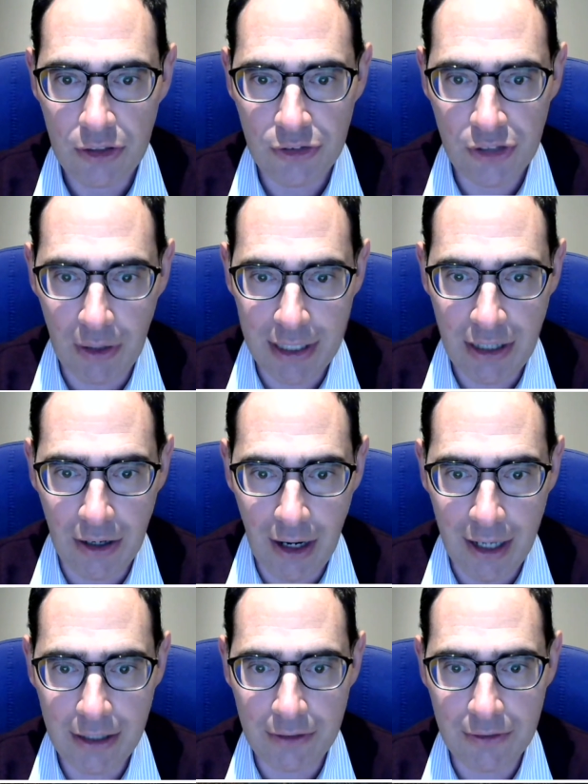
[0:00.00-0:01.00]
So I
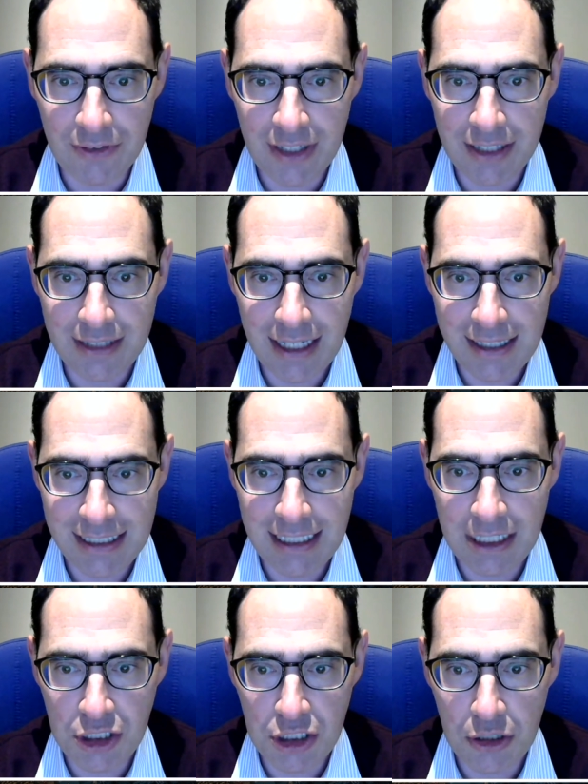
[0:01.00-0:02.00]
don't think there's
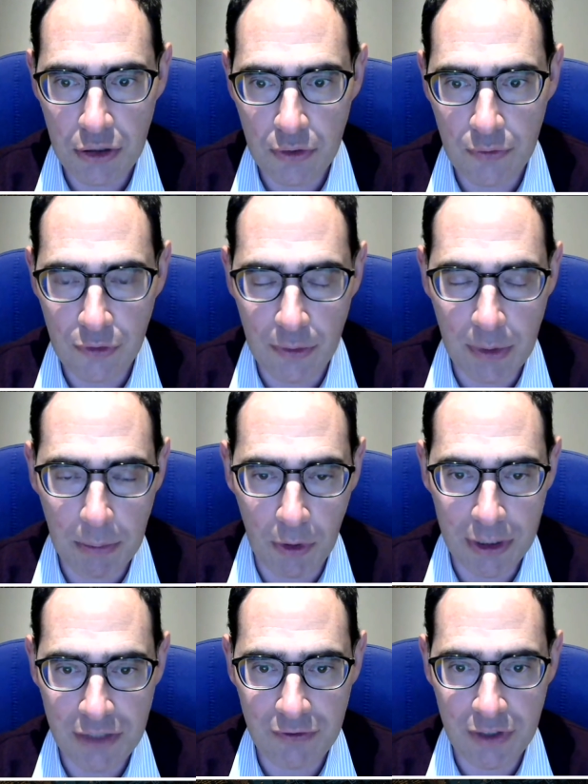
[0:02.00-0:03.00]
an issue from the
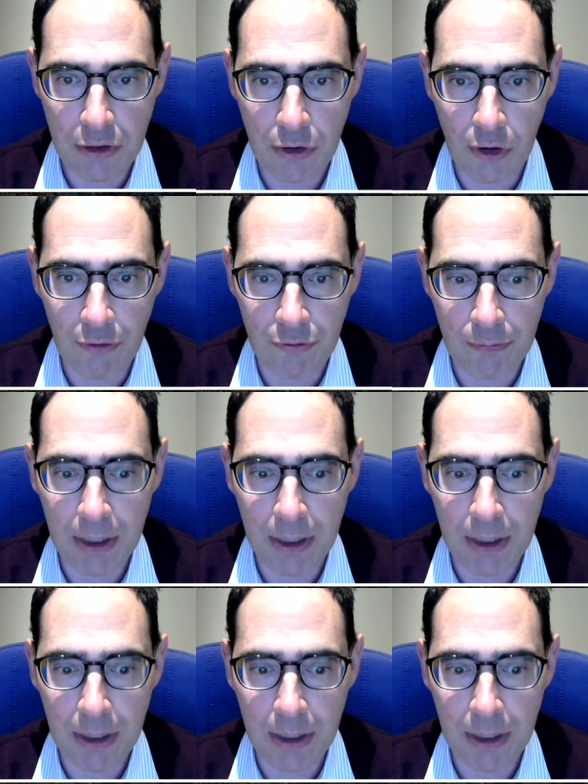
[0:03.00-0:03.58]
point of view of